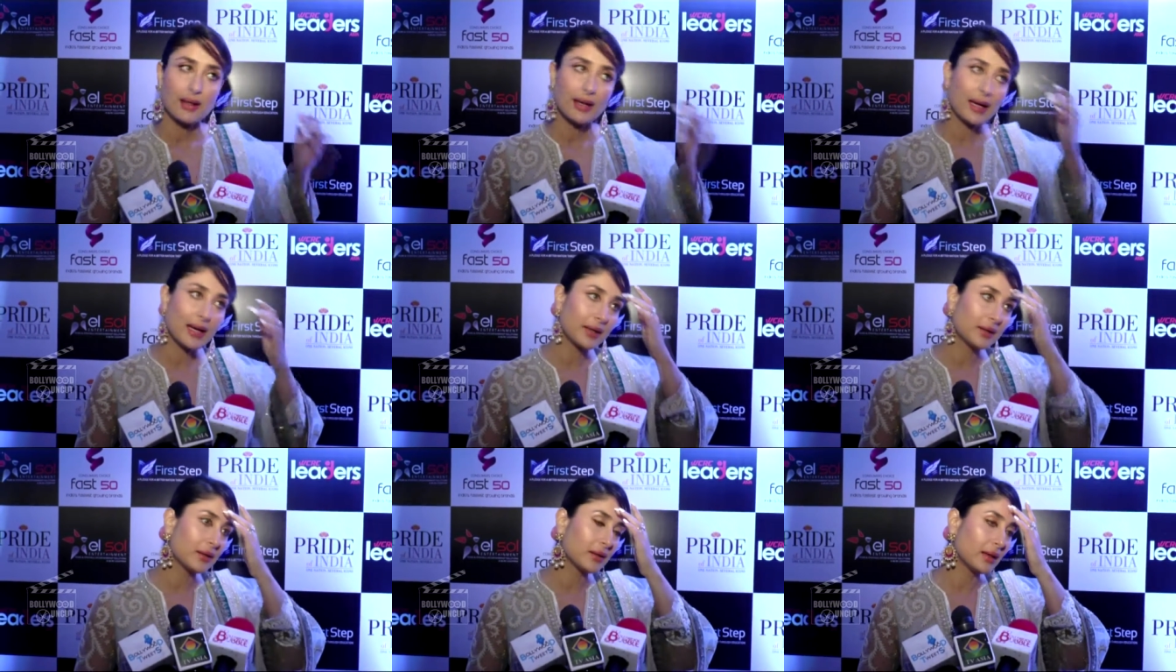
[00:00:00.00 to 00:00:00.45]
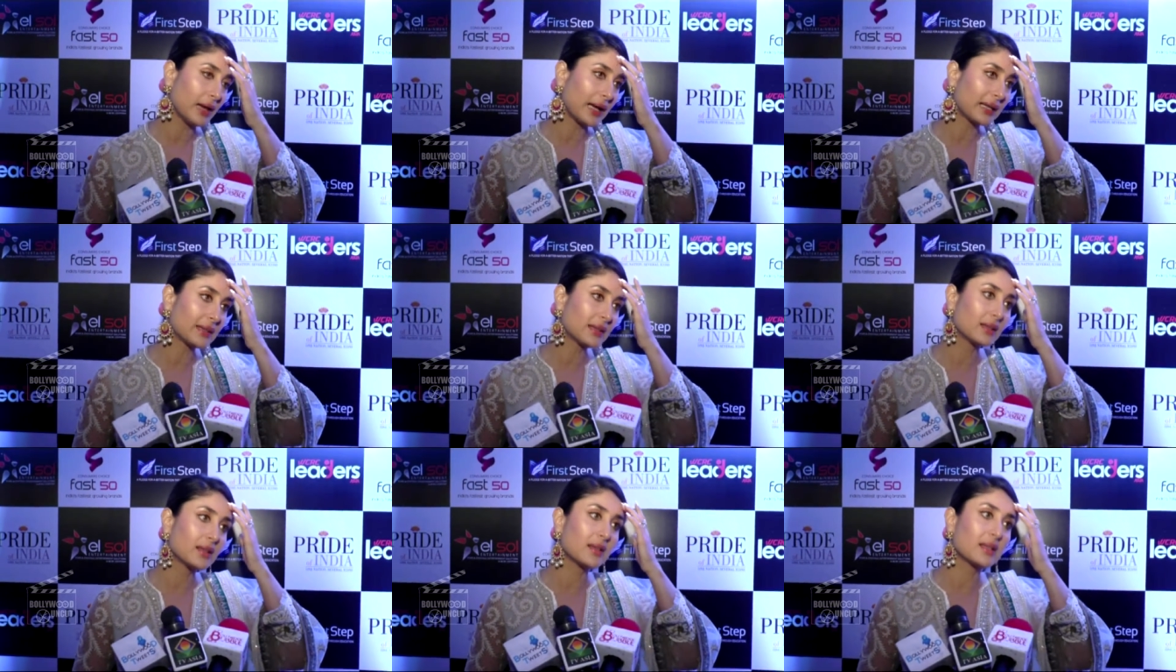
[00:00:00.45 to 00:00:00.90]
And
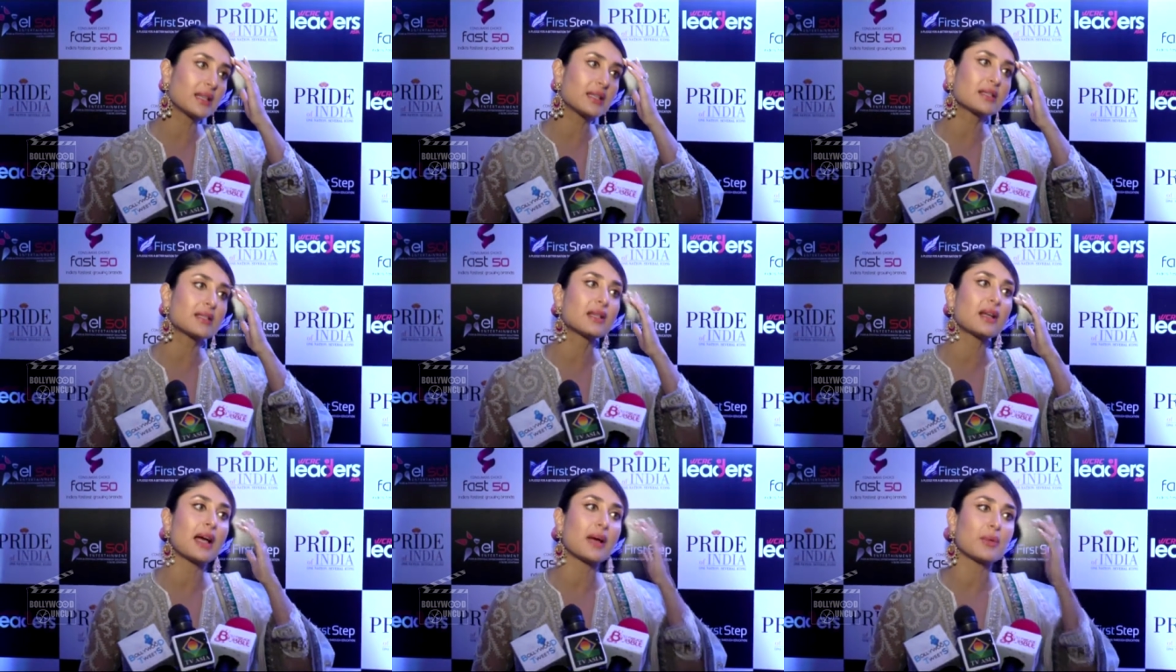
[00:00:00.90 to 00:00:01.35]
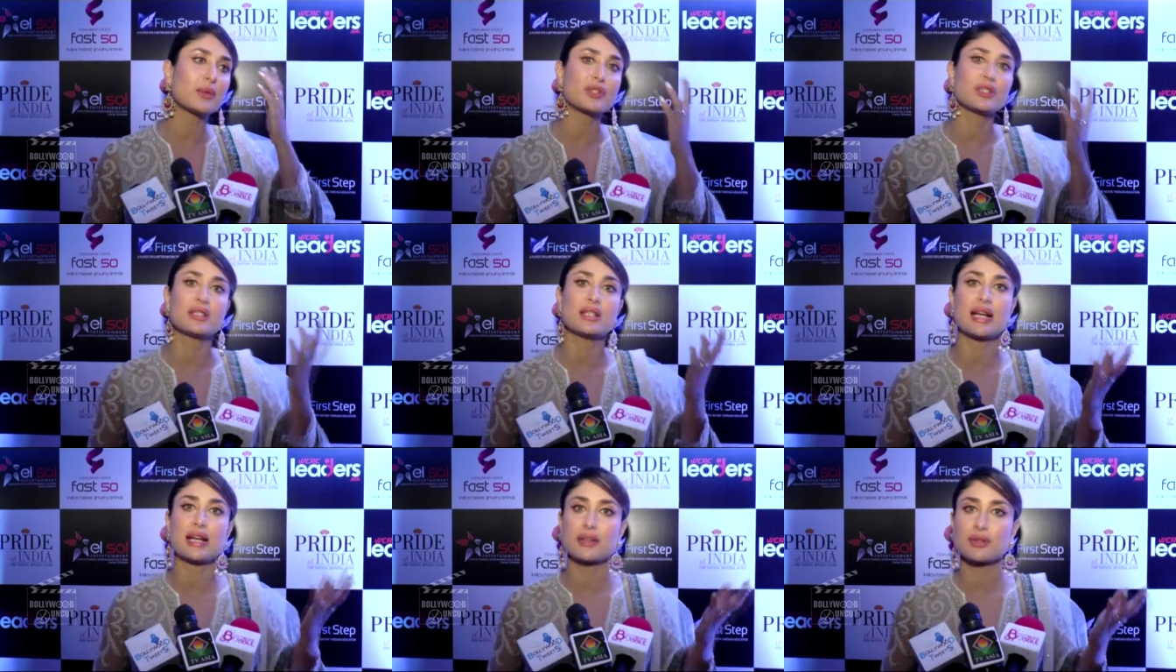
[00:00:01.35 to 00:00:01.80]
I think the reason, I would
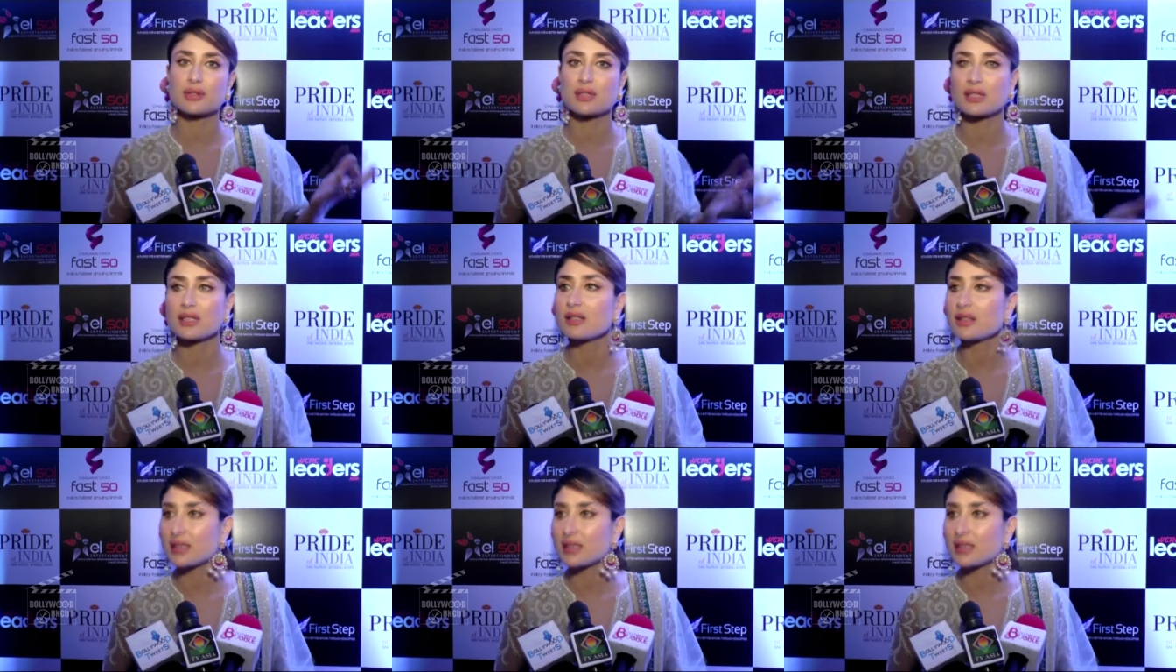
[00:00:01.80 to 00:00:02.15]
just like to say,